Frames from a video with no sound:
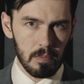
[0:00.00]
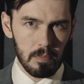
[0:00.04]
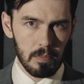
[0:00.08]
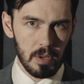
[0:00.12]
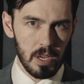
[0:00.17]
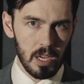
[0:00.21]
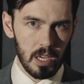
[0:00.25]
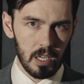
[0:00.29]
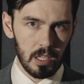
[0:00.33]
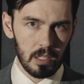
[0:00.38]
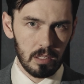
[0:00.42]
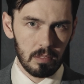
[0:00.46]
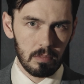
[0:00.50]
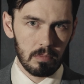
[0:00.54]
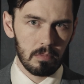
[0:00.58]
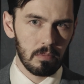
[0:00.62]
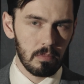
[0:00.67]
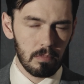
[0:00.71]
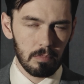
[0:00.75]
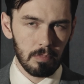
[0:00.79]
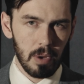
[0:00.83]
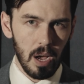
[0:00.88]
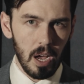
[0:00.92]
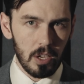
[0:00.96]
being
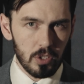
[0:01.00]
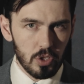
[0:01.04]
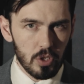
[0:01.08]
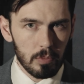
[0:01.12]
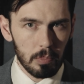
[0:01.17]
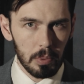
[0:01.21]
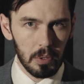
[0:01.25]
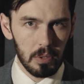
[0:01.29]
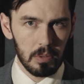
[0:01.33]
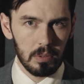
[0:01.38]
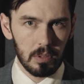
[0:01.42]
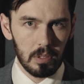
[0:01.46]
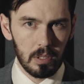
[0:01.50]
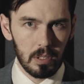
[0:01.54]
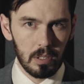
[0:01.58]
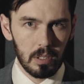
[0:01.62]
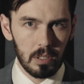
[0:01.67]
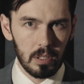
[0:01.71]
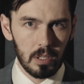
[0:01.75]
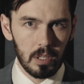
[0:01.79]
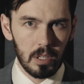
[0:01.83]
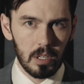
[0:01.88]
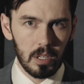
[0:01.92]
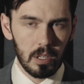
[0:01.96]
possible
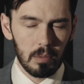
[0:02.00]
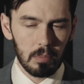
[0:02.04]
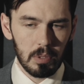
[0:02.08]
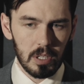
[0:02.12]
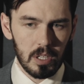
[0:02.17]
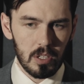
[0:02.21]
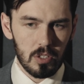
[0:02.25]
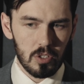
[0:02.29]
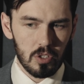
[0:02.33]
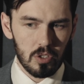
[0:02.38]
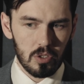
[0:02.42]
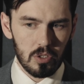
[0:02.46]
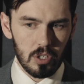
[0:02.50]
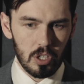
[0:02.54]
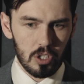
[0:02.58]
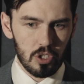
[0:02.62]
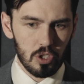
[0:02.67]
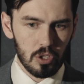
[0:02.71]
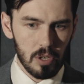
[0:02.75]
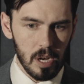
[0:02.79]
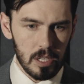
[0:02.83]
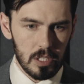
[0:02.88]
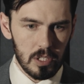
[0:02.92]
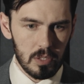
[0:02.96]
because the
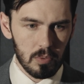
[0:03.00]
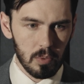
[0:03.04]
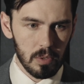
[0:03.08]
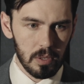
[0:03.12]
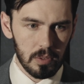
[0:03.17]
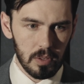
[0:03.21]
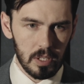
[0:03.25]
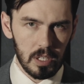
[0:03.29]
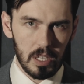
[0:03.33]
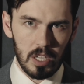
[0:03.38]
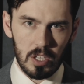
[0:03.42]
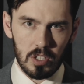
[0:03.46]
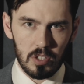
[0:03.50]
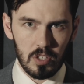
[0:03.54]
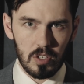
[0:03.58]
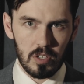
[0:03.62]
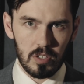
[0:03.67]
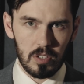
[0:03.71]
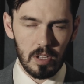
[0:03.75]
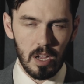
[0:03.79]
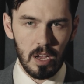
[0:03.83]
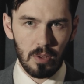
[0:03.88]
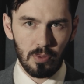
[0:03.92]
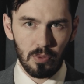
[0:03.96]
trustworthiness
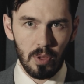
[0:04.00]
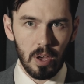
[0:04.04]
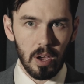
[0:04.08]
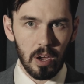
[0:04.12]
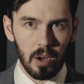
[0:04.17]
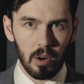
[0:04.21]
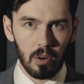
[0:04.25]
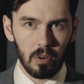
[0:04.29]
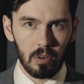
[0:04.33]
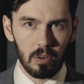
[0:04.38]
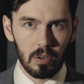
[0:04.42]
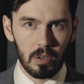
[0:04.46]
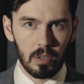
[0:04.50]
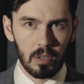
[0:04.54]
is not there.